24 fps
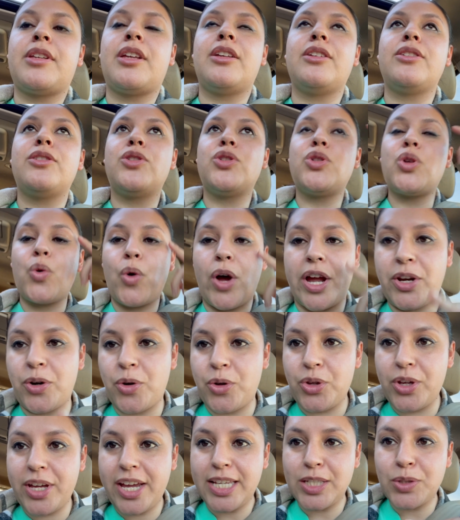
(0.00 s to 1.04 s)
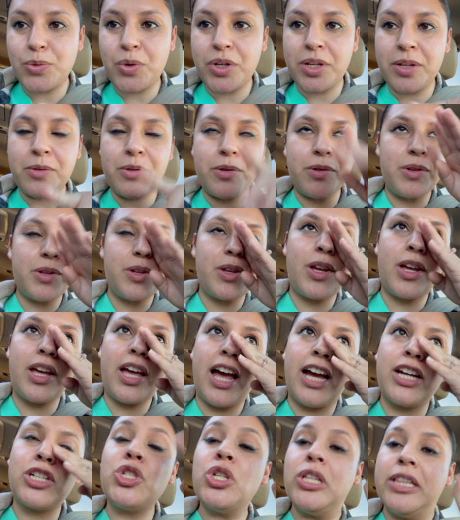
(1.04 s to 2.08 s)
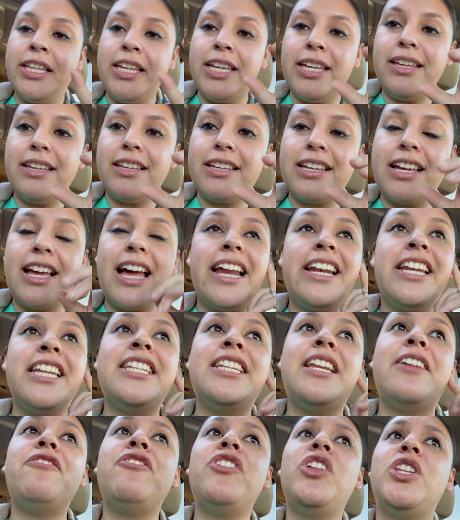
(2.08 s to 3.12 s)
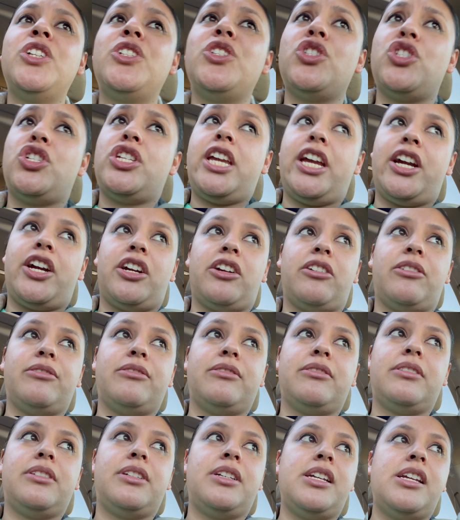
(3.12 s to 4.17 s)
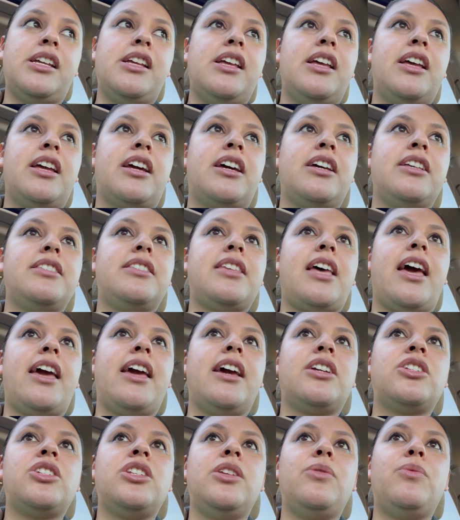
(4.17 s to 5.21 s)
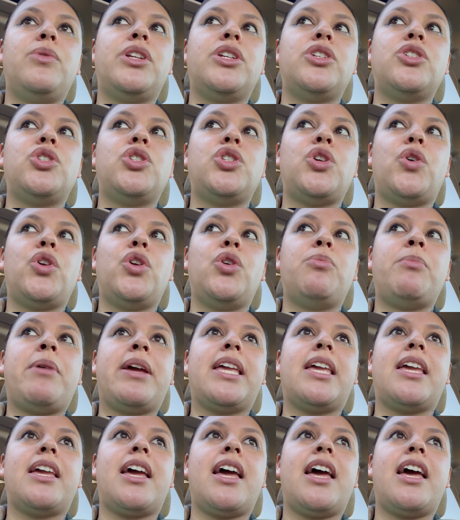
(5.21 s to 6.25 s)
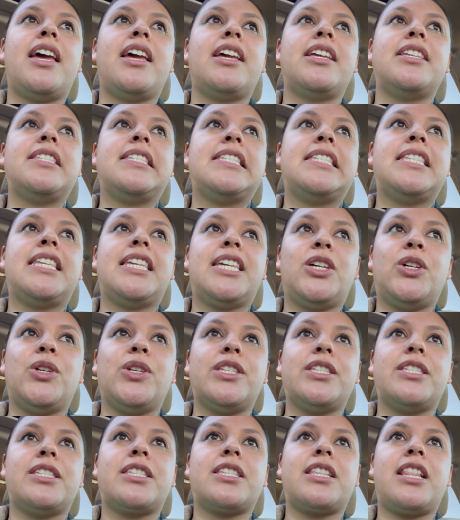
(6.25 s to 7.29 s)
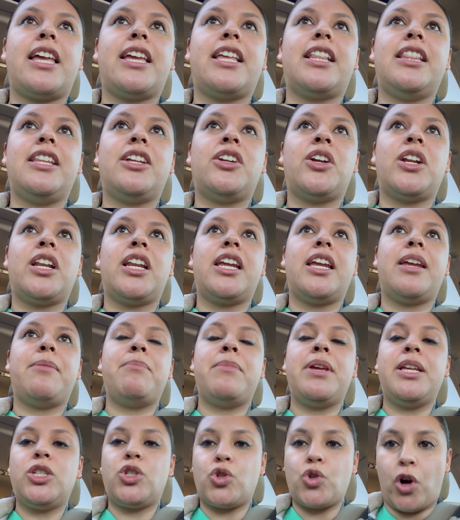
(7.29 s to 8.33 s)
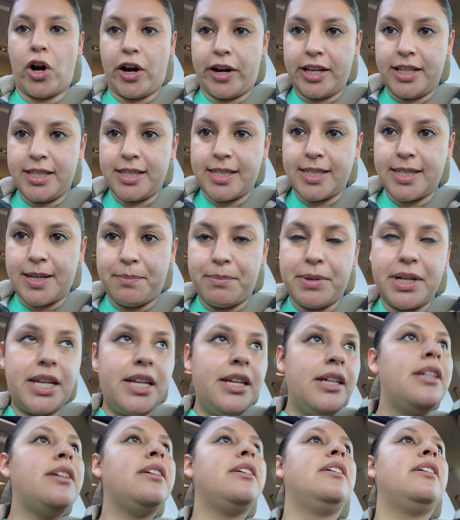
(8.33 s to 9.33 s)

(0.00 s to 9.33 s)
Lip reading: So I know you guys wanna actually I need to volunteer because I actually want to show you my skills, like literally me drawing somebody.